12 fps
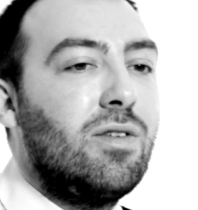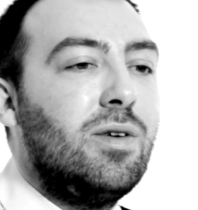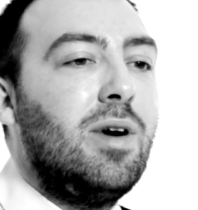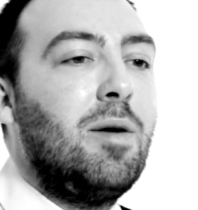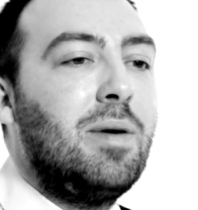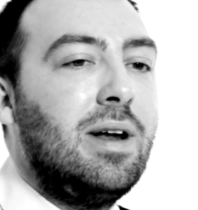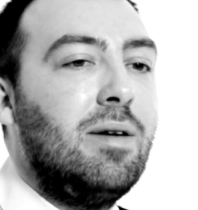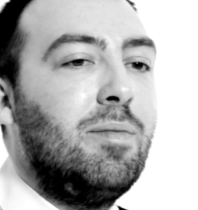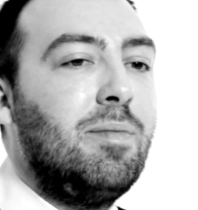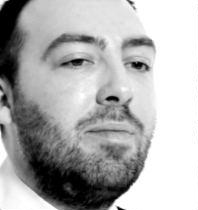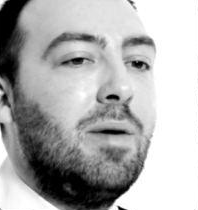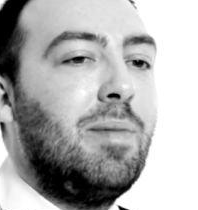grew up
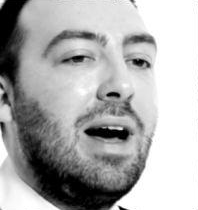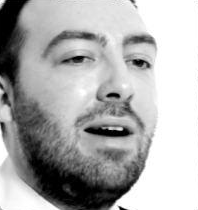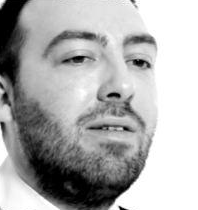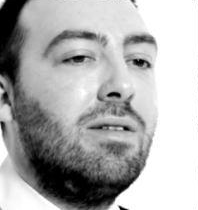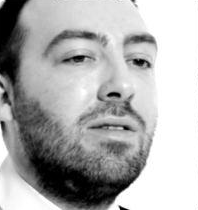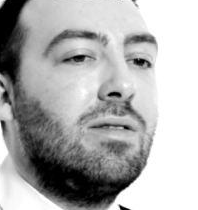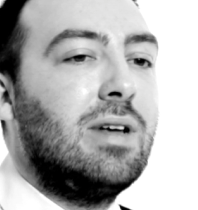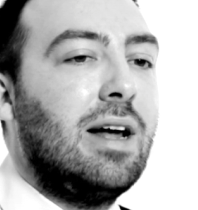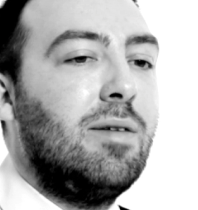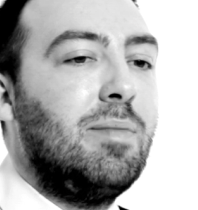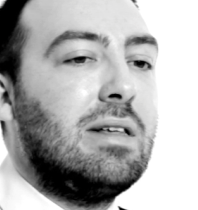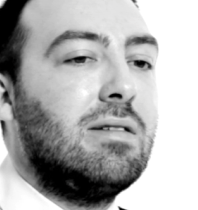in, my parents
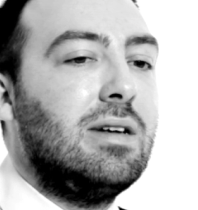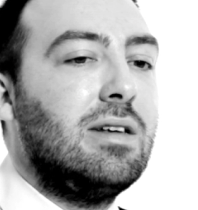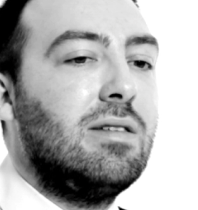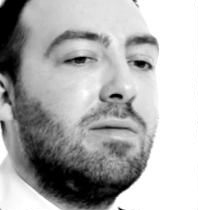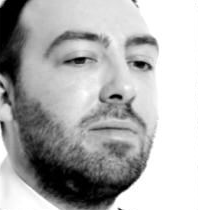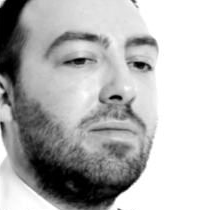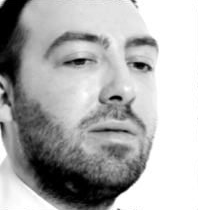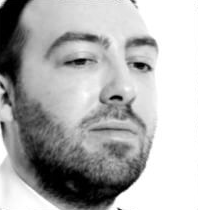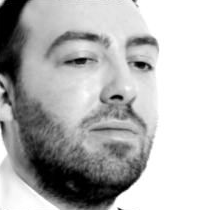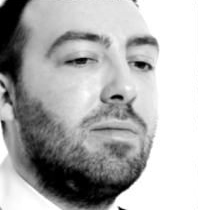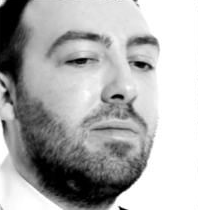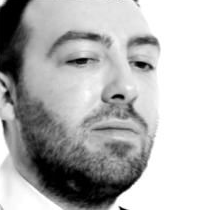had a business,
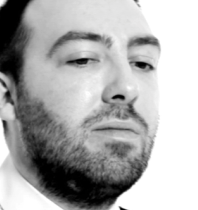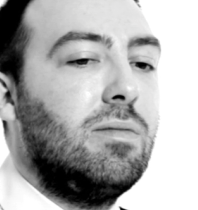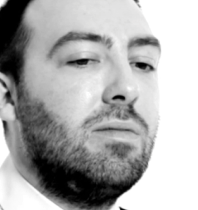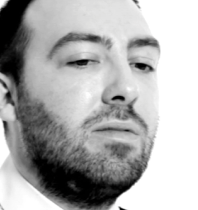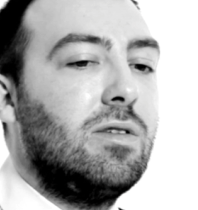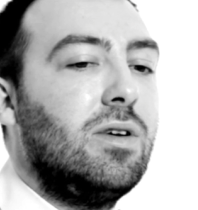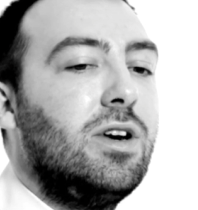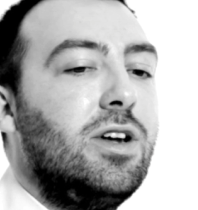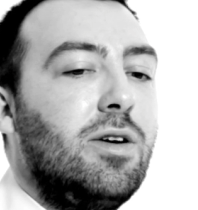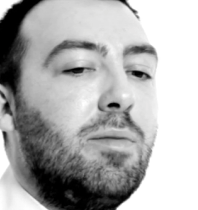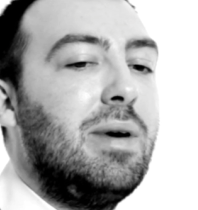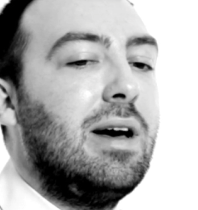so I
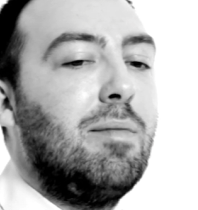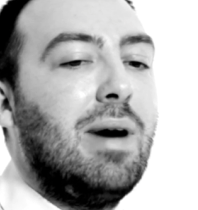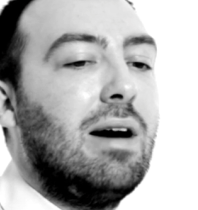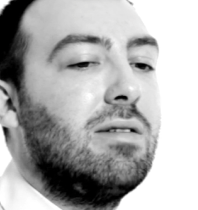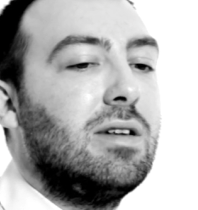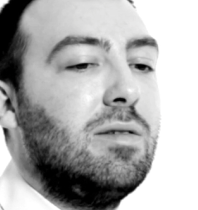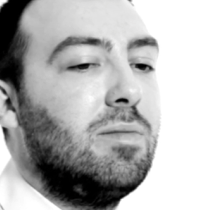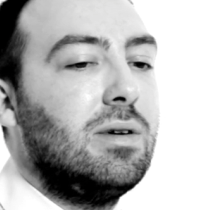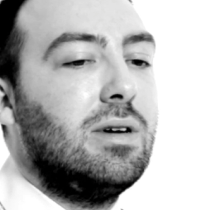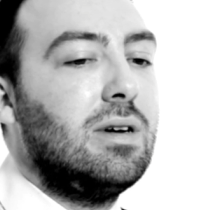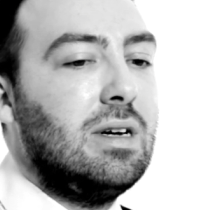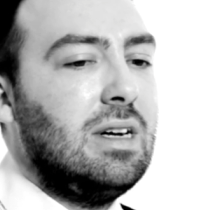knew a bit about it,
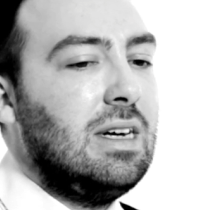but